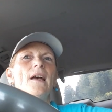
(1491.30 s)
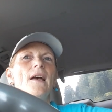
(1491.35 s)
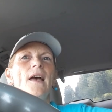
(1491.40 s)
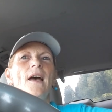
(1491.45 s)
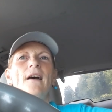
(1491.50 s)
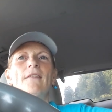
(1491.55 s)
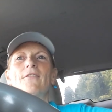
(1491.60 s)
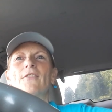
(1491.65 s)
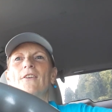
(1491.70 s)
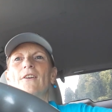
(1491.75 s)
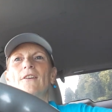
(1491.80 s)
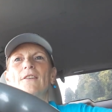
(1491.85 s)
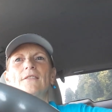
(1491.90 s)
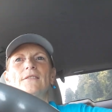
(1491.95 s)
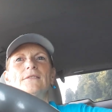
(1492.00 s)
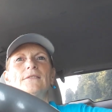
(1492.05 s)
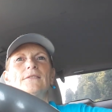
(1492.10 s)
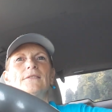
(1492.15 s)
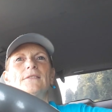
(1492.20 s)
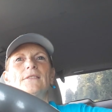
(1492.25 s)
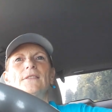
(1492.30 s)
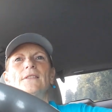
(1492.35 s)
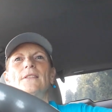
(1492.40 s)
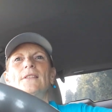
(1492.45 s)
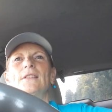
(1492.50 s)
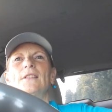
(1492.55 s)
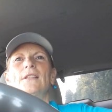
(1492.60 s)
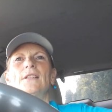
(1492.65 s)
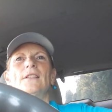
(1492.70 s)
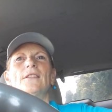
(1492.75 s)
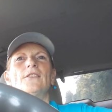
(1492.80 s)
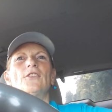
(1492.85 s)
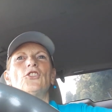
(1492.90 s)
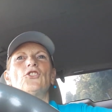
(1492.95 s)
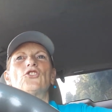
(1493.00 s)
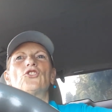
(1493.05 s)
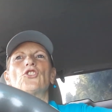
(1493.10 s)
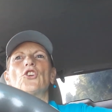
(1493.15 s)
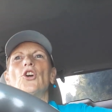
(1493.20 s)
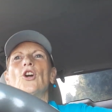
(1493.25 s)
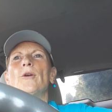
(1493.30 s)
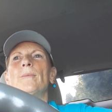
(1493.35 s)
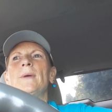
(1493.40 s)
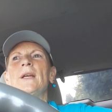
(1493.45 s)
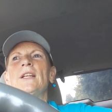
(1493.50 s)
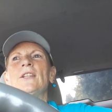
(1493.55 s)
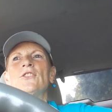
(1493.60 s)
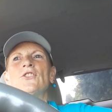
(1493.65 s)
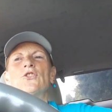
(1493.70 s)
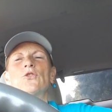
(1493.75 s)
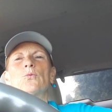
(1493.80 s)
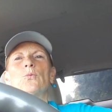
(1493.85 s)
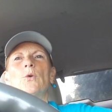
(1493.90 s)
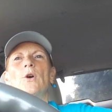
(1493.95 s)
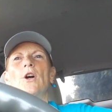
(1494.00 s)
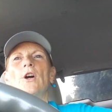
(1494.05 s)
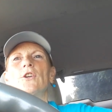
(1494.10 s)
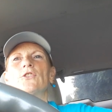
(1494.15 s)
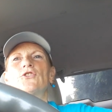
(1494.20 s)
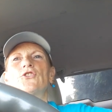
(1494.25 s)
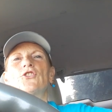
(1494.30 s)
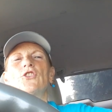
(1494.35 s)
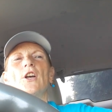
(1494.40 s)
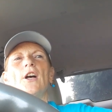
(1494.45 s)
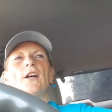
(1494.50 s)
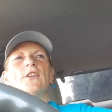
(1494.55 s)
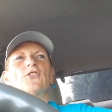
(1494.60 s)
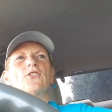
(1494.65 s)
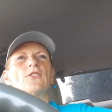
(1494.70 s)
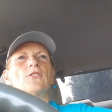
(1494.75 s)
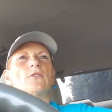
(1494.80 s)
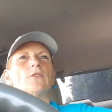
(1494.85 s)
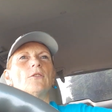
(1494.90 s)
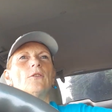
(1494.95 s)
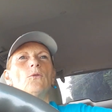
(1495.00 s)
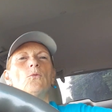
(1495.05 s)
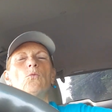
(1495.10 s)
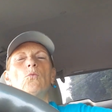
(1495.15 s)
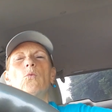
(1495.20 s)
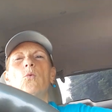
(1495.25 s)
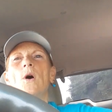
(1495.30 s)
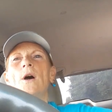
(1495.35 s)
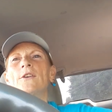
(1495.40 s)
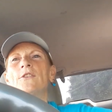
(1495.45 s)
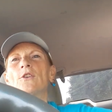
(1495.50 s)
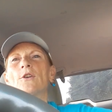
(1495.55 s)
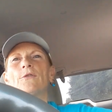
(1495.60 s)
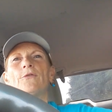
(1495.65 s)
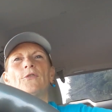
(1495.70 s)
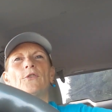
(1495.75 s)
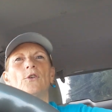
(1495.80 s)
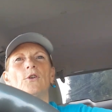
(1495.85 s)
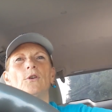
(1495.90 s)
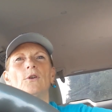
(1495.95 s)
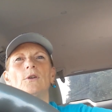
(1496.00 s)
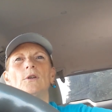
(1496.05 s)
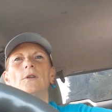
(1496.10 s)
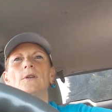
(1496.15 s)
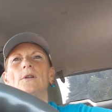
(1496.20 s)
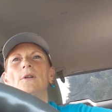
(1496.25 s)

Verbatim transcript: Ever. The Germans were just wonderful